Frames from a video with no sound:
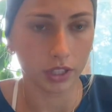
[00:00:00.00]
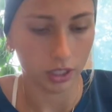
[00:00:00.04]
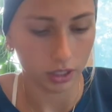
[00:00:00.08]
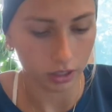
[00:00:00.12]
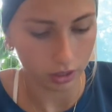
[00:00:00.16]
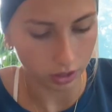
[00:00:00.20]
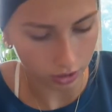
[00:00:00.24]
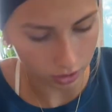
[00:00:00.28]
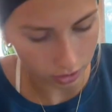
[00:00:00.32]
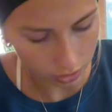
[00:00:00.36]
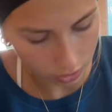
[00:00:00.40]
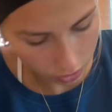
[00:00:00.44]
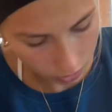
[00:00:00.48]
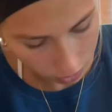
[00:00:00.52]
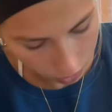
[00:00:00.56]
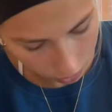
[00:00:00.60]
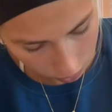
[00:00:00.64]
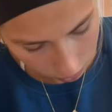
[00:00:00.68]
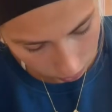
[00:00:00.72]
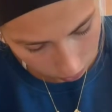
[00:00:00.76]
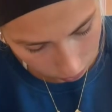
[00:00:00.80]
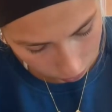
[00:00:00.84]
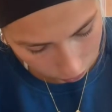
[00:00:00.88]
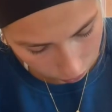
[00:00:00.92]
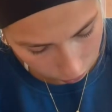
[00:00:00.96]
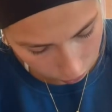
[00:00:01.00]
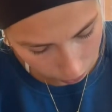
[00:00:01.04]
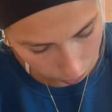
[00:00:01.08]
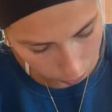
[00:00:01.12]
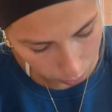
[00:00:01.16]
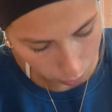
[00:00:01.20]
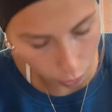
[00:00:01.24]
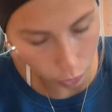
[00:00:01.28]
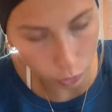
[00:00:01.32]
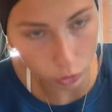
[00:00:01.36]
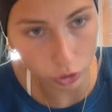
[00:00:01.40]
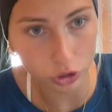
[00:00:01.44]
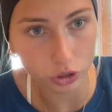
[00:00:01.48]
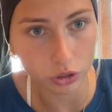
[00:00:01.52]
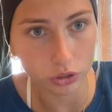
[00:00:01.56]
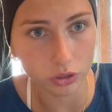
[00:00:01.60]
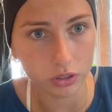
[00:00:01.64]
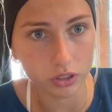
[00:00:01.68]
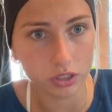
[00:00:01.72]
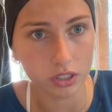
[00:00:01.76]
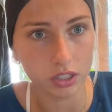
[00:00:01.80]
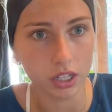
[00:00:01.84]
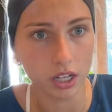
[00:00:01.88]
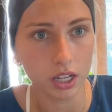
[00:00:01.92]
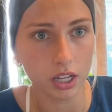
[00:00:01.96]
It's for emotional
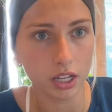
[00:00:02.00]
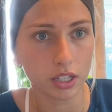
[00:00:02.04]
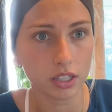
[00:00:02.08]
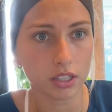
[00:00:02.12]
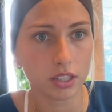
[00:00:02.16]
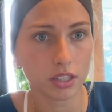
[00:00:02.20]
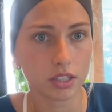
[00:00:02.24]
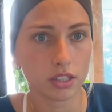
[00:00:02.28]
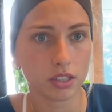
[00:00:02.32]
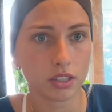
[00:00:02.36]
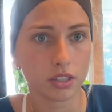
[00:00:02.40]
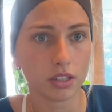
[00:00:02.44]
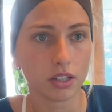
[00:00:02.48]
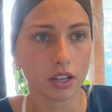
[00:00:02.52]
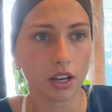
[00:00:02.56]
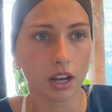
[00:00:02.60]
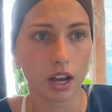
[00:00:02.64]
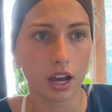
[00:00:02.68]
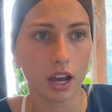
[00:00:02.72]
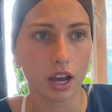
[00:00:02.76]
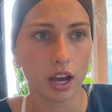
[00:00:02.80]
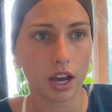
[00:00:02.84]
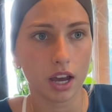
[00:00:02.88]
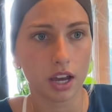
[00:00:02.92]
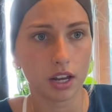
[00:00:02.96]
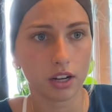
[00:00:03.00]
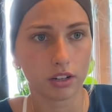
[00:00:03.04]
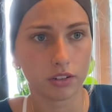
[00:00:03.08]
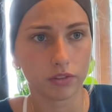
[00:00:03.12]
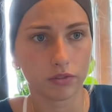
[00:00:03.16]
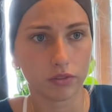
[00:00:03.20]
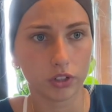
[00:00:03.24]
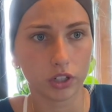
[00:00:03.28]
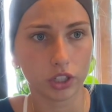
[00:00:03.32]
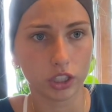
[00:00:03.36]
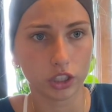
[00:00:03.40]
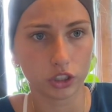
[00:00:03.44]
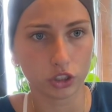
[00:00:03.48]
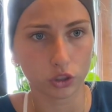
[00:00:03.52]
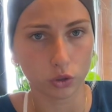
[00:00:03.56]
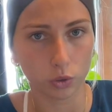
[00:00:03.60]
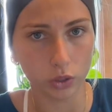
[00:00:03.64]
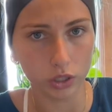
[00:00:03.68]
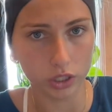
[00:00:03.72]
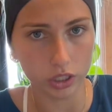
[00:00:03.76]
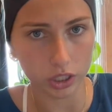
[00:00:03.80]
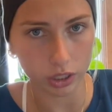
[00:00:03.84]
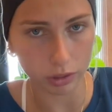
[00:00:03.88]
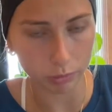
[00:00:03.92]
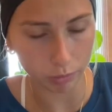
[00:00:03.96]
states and converting
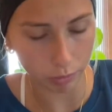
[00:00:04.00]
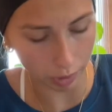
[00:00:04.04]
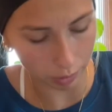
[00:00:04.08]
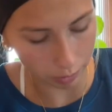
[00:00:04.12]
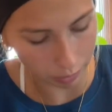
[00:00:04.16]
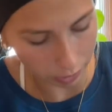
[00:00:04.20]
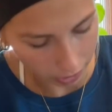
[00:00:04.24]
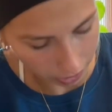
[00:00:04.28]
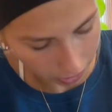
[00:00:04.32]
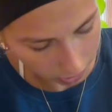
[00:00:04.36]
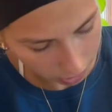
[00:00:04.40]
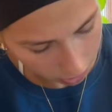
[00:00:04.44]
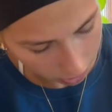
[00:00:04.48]
short-term memory into